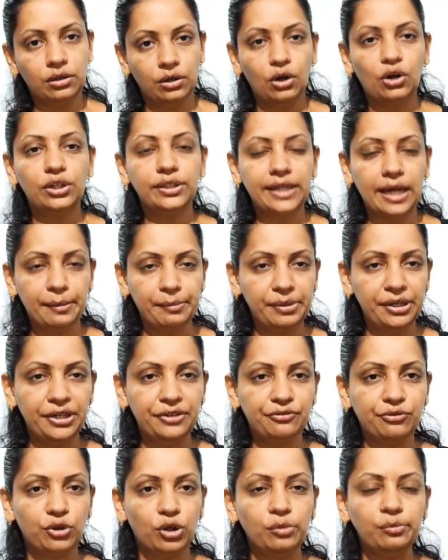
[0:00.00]
or tablet
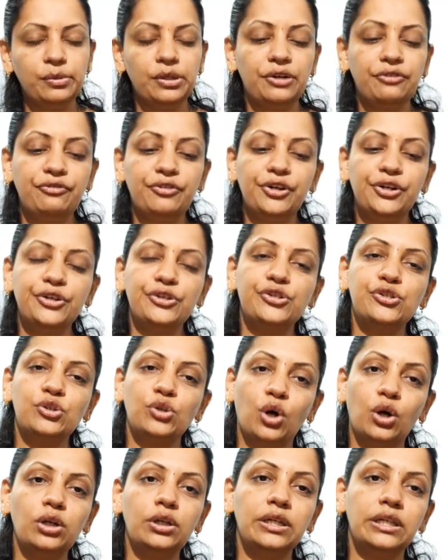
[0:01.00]
form. If it is
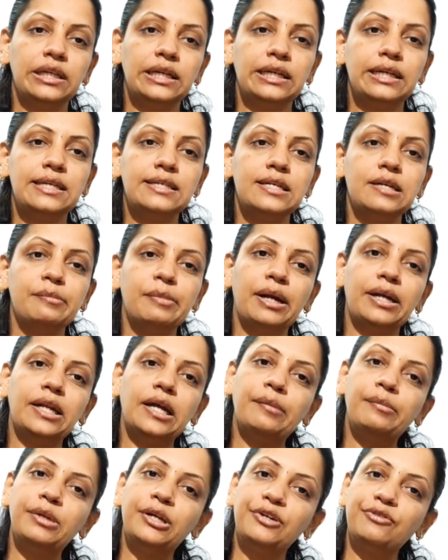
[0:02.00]
not increasing by
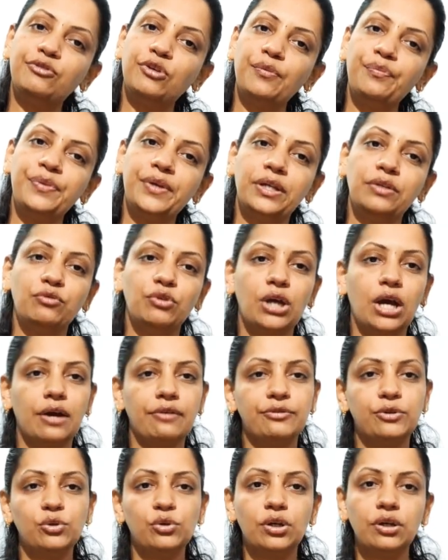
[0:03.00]
tablet form, then we have
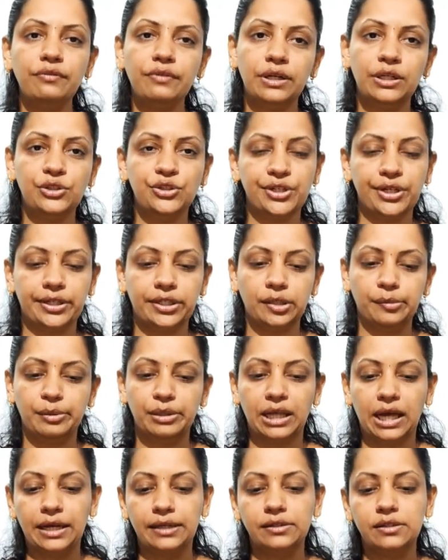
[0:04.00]
to give injectable
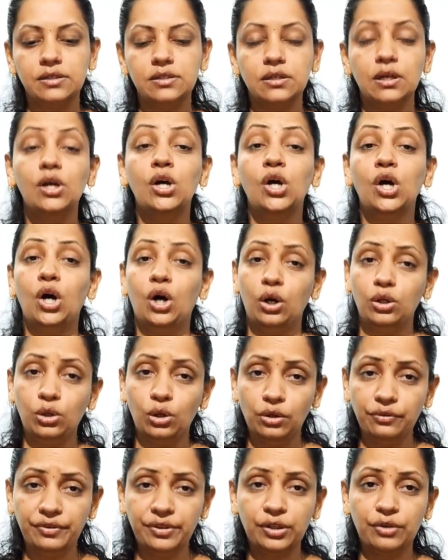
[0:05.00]
ions.
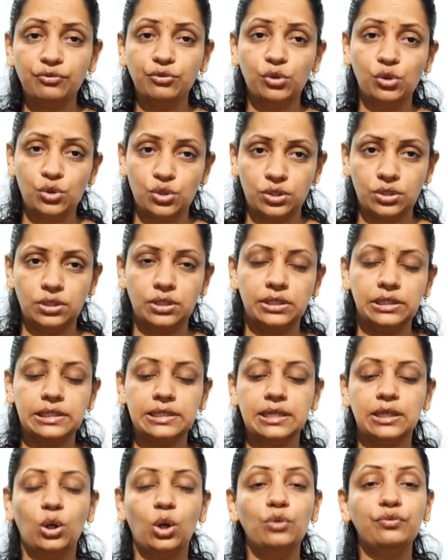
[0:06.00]
Along with, of course, it is
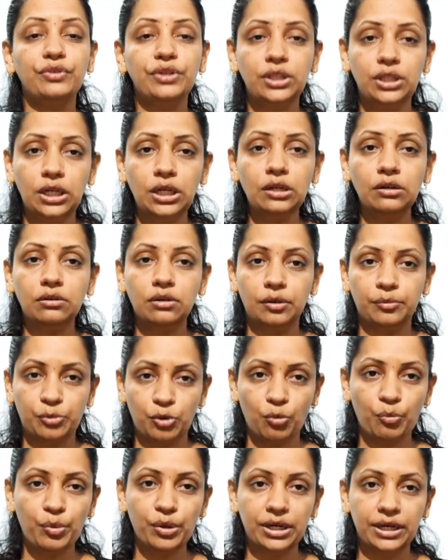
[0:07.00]
along with the
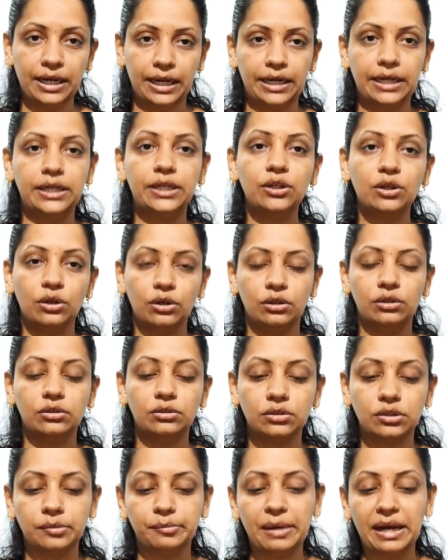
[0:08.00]
proper diet or
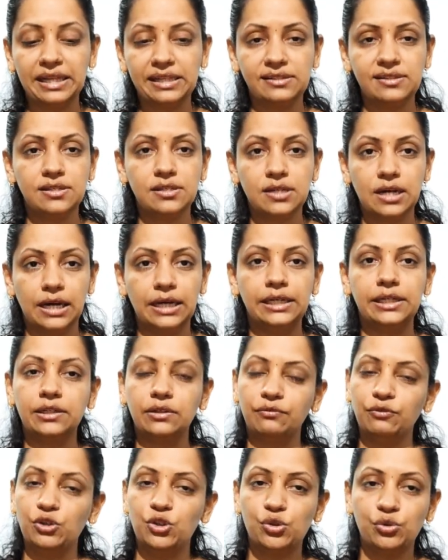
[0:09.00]
balanced diet.
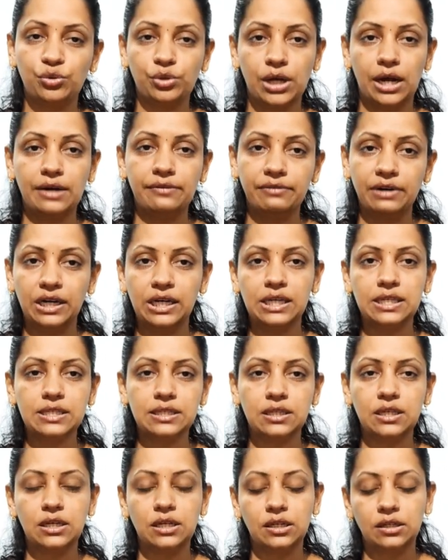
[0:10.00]
We should advise
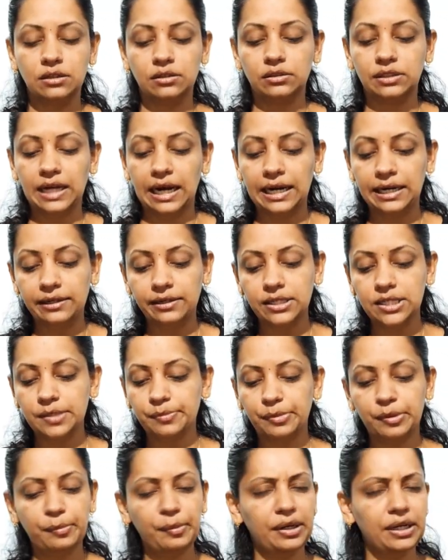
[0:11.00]
the dietary
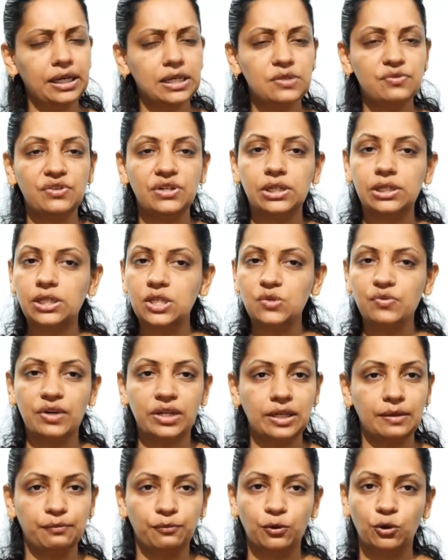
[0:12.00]
supplement, as it is very
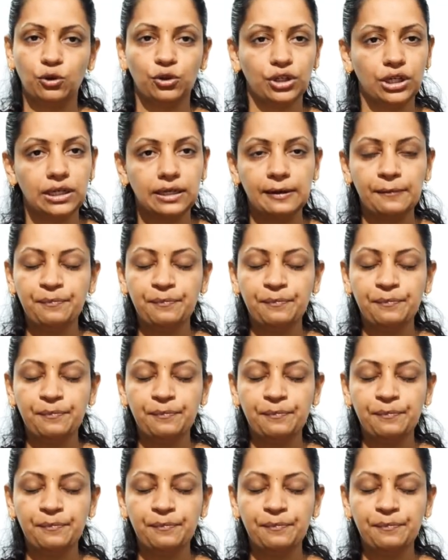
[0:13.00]
important,